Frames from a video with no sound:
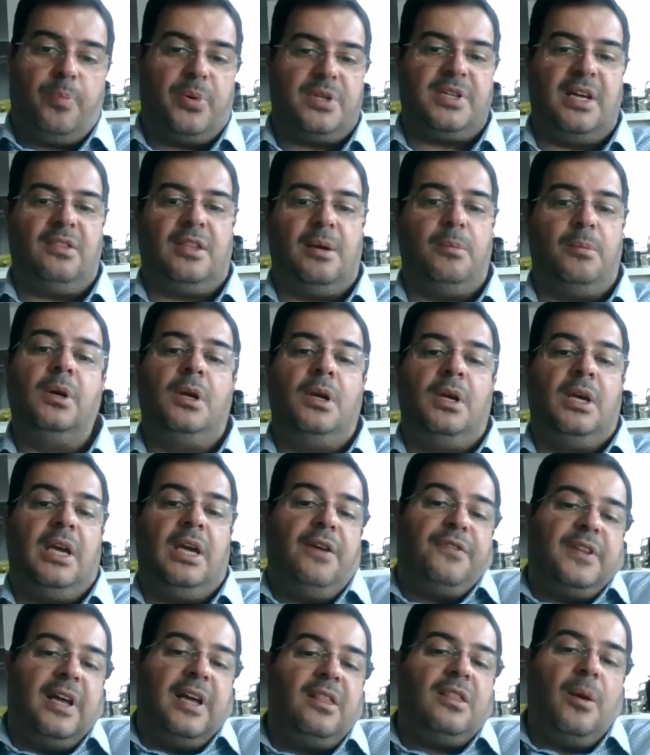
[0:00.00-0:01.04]
If then the
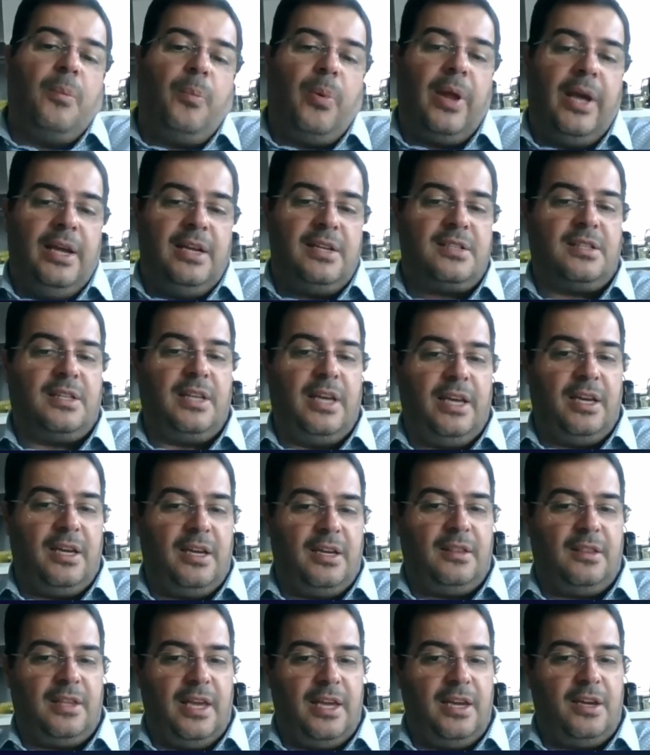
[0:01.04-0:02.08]
players
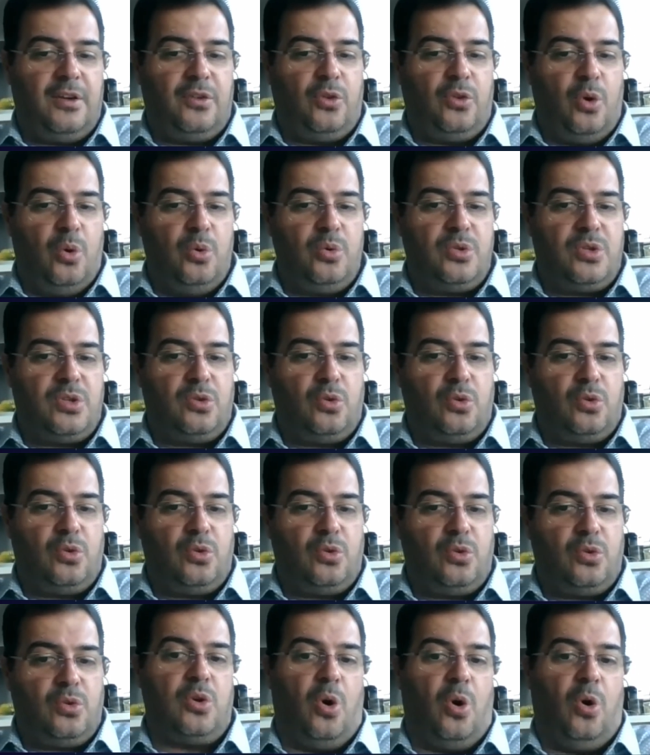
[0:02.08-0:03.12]
take those tools
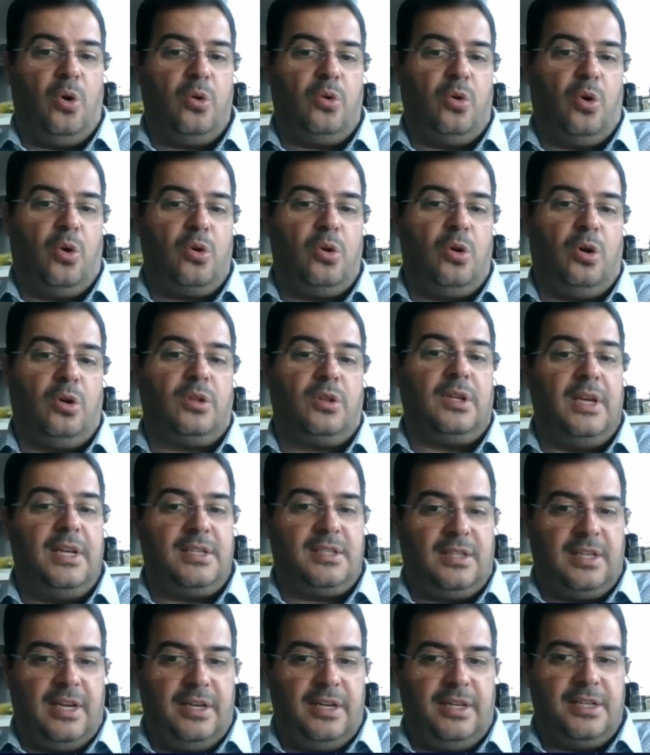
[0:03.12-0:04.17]
on or not, is
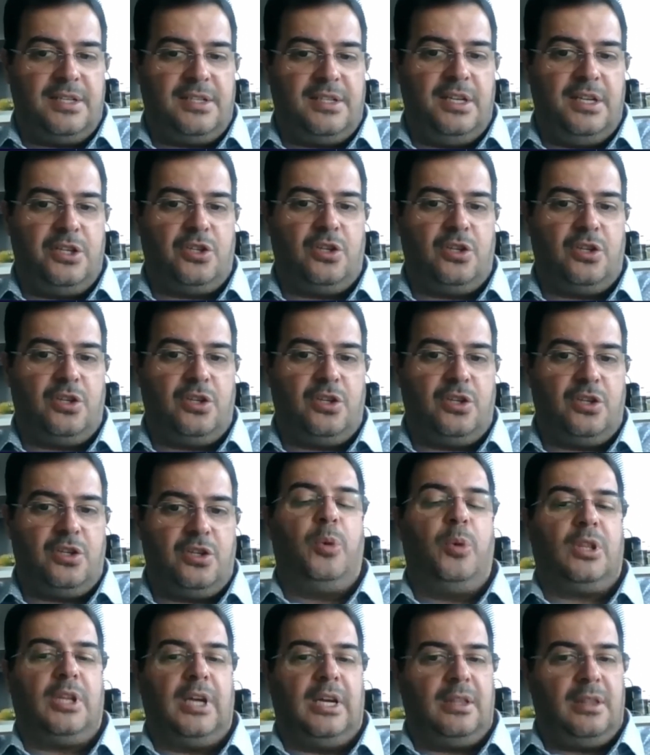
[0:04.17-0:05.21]
their decision.
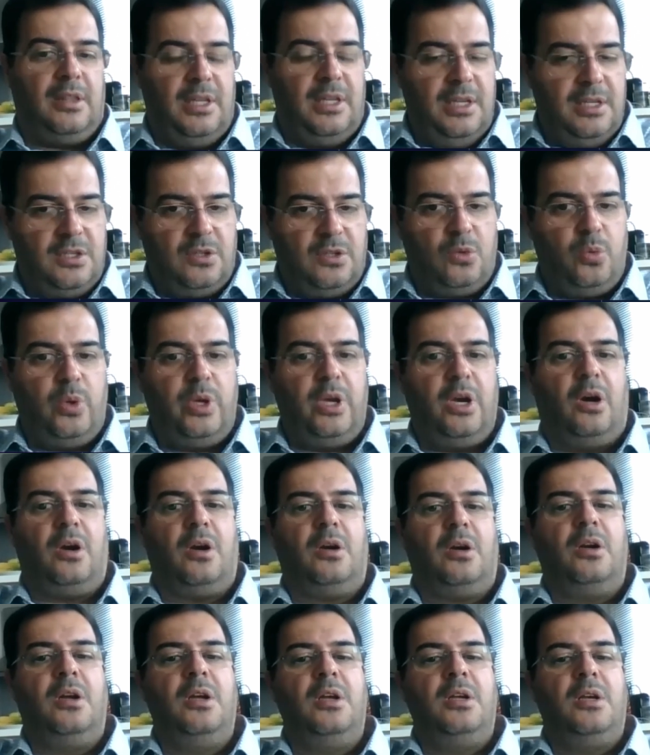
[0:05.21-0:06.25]
But at least we
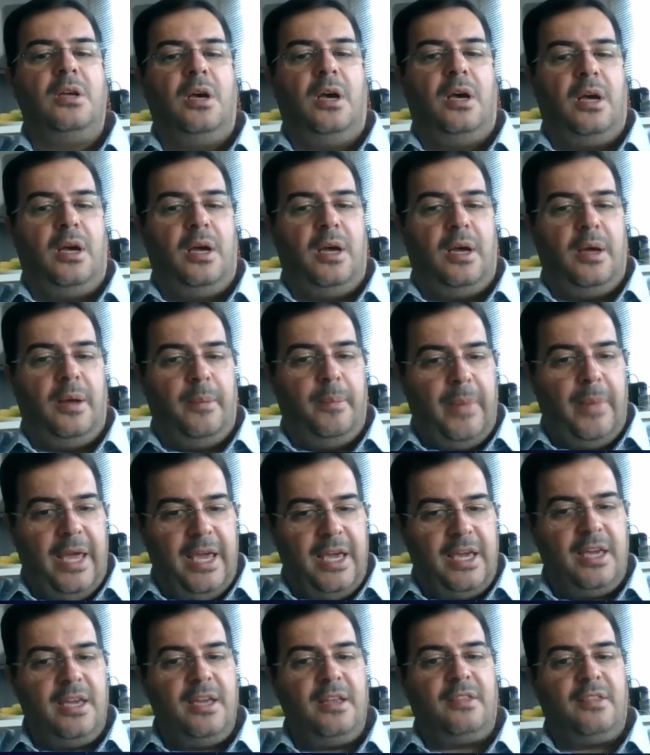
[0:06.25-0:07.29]
are
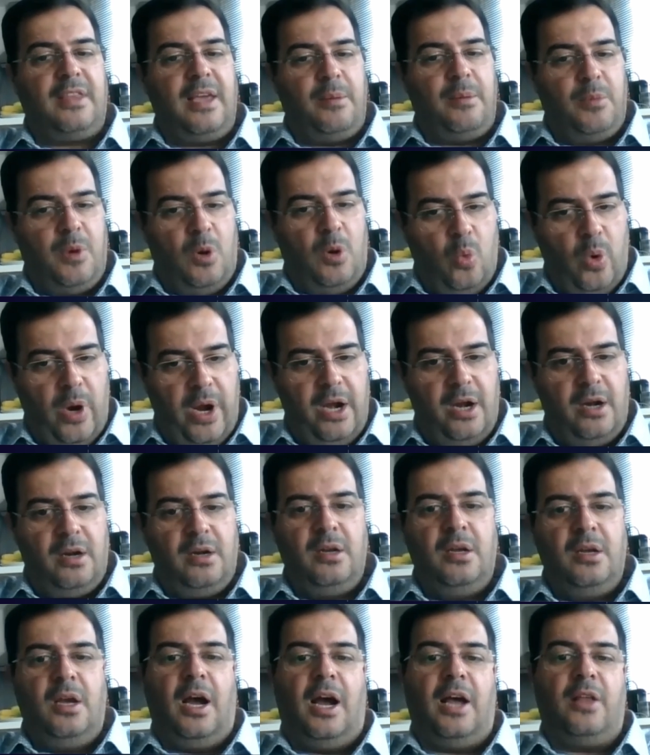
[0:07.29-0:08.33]
making them
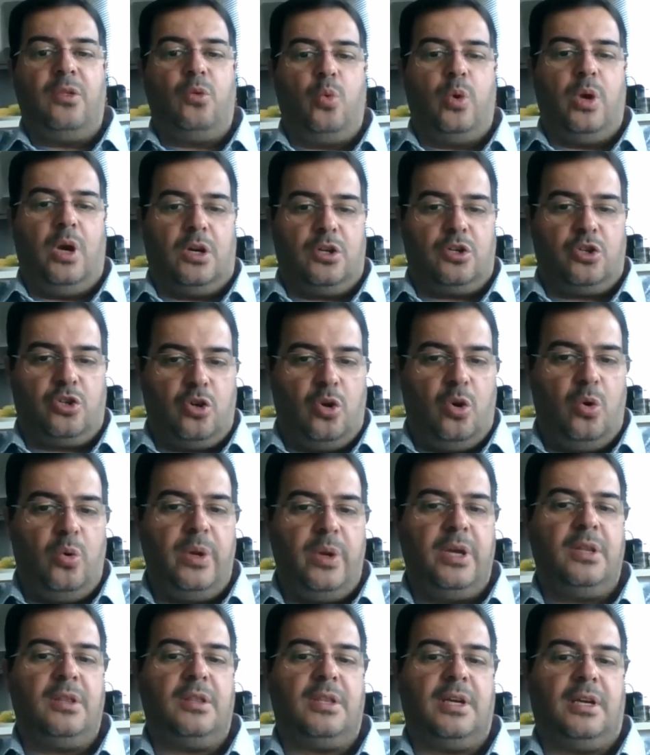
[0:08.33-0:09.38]
aware, and we are
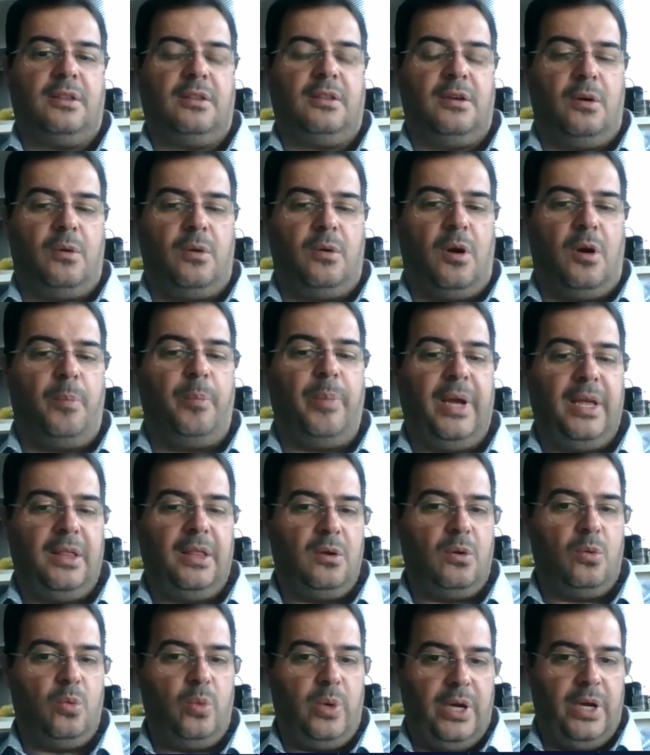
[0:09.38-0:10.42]
showing that there are
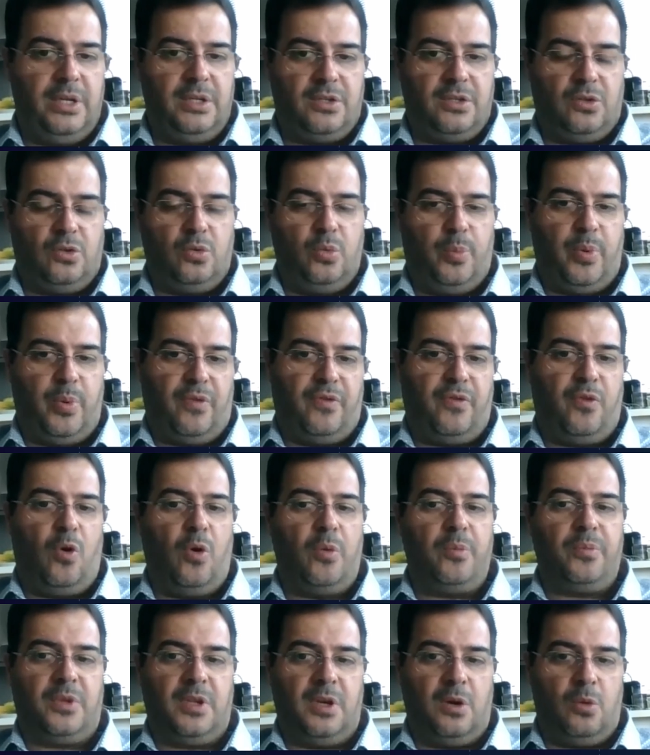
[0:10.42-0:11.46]
better ways to
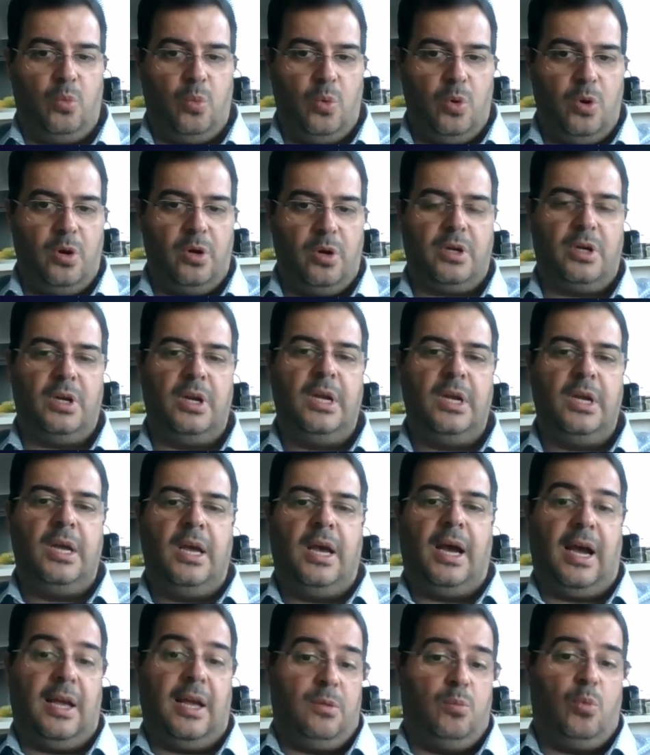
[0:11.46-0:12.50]
perform their work
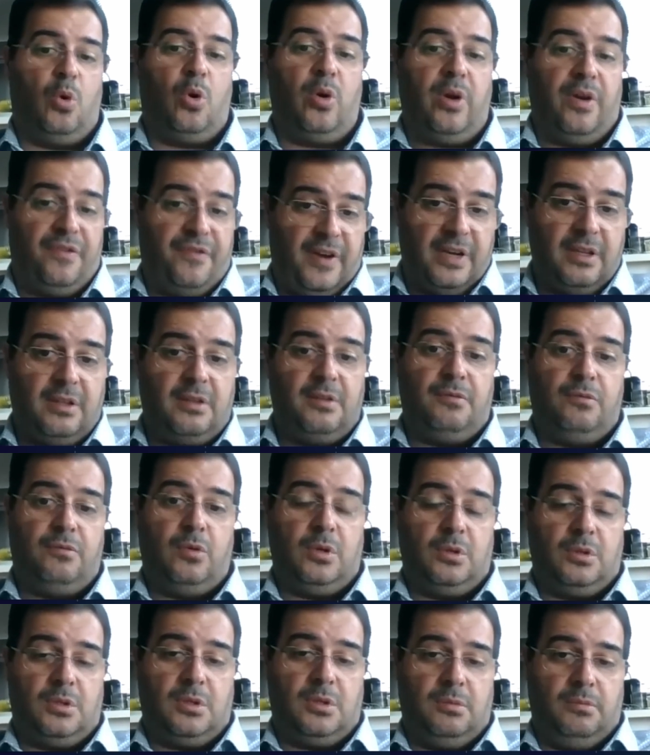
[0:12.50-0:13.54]
and more effective
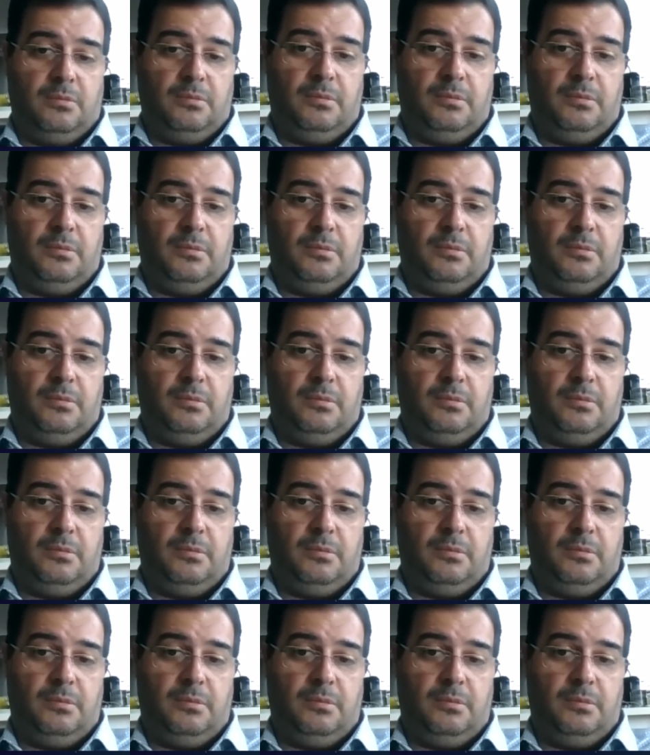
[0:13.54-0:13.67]
ones.